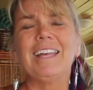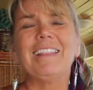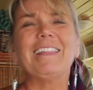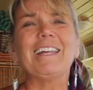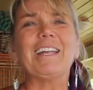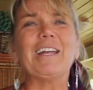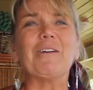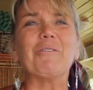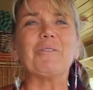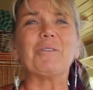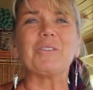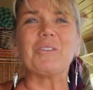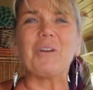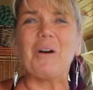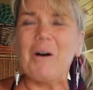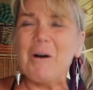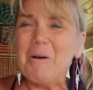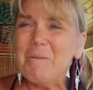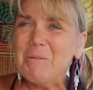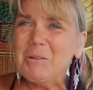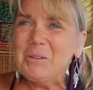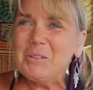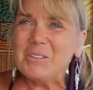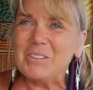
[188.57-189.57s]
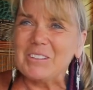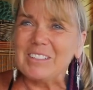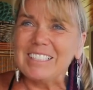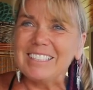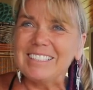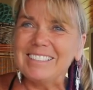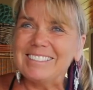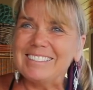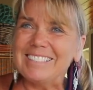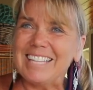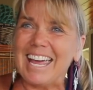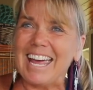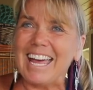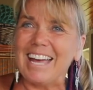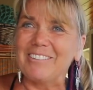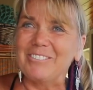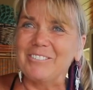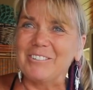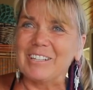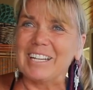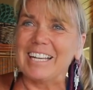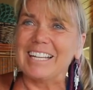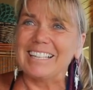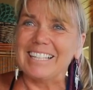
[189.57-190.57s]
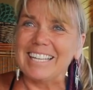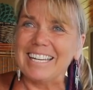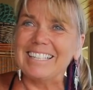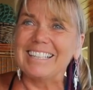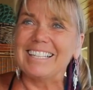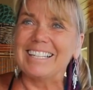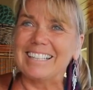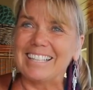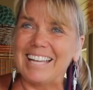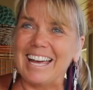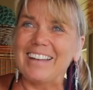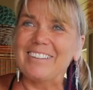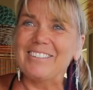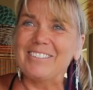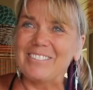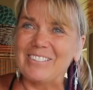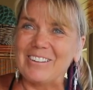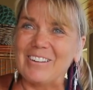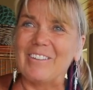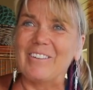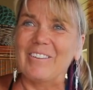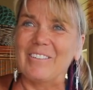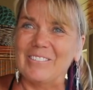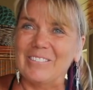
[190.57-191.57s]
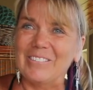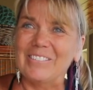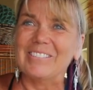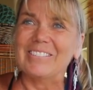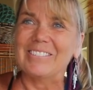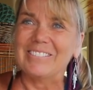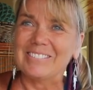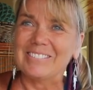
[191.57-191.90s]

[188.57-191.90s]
that I was almost a little sad when I laid the last stone.